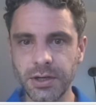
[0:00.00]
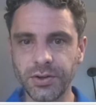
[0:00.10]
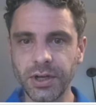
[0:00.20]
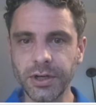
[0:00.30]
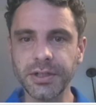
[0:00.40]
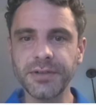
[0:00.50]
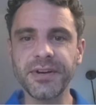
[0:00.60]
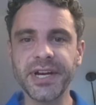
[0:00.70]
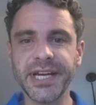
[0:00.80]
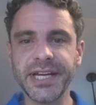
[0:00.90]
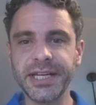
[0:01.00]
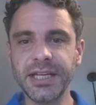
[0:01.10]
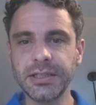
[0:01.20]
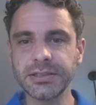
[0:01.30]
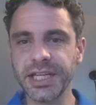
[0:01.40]
if I
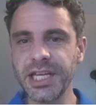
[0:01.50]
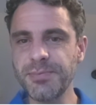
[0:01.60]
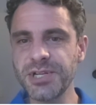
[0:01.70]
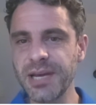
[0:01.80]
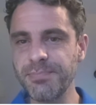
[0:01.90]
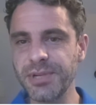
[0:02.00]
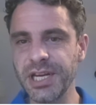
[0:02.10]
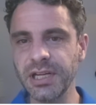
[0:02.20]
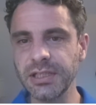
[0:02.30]
keep typing,